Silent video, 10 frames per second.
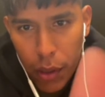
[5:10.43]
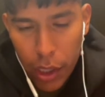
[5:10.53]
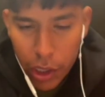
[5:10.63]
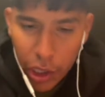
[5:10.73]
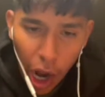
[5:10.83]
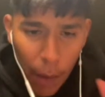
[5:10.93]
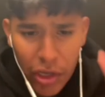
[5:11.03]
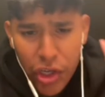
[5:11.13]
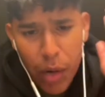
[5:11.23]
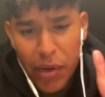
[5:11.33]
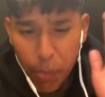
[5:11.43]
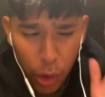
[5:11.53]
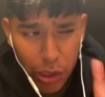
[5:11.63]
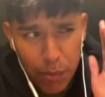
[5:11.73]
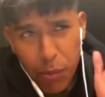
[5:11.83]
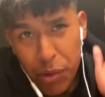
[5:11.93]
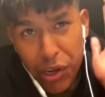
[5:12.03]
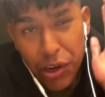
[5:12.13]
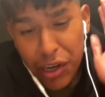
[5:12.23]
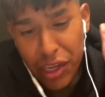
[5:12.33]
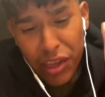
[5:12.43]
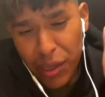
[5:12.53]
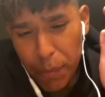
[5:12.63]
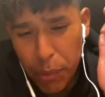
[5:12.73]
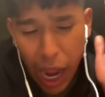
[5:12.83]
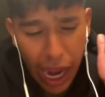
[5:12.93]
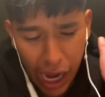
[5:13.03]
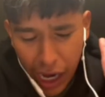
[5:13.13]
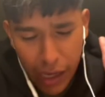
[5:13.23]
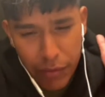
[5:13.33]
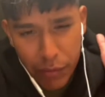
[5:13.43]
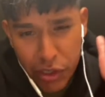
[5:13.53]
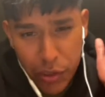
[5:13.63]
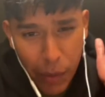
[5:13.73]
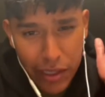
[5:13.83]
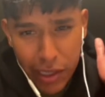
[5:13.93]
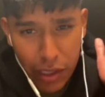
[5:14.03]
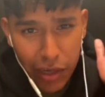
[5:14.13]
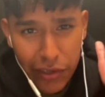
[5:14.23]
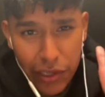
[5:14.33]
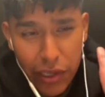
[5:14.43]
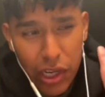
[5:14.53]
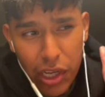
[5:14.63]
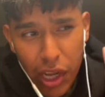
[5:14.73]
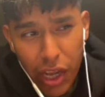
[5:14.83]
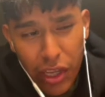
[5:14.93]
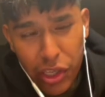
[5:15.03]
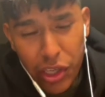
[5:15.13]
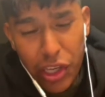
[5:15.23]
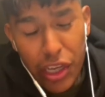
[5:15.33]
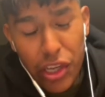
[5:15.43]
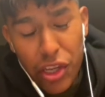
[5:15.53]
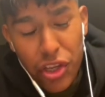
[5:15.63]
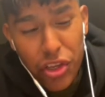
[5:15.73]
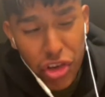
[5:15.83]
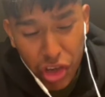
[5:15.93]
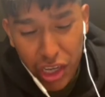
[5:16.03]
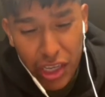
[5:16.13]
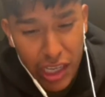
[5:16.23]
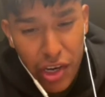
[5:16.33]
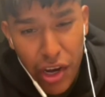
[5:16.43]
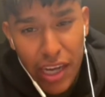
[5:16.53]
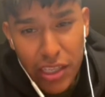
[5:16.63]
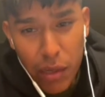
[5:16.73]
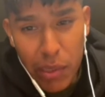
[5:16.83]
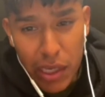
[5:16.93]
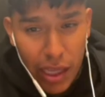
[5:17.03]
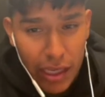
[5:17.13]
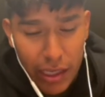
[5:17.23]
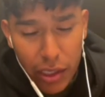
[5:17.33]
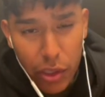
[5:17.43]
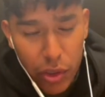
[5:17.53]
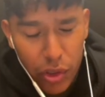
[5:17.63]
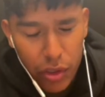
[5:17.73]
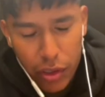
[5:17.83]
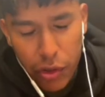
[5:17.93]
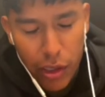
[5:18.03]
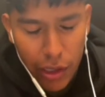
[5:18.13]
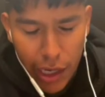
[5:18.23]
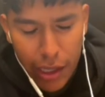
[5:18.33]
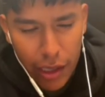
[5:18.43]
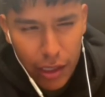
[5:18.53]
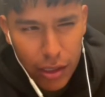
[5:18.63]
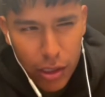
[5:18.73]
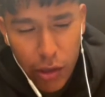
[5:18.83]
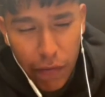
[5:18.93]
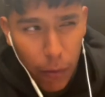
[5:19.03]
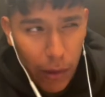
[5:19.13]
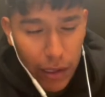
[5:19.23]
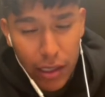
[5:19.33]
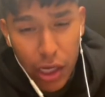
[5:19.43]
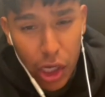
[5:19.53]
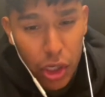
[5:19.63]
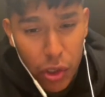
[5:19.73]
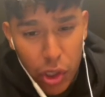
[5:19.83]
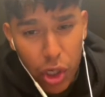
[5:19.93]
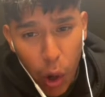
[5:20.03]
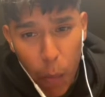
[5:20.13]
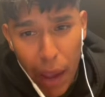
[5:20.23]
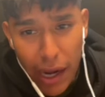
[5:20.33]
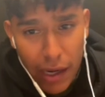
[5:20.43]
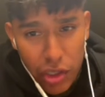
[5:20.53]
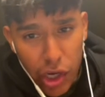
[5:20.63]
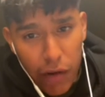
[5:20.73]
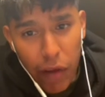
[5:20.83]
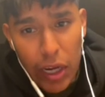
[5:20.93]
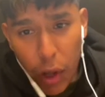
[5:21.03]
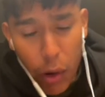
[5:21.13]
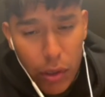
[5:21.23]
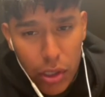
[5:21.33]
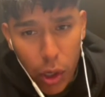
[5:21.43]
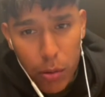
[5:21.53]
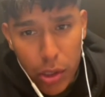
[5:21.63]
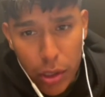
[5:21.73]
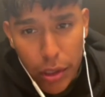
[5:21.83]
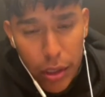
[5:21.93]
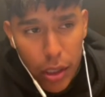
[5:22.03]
You know, I'm not trying to be a party pooper here or anything, but there's my take on it. It either has to be like you could look at it like two different ways. You could go back, try to find the oldest sculpture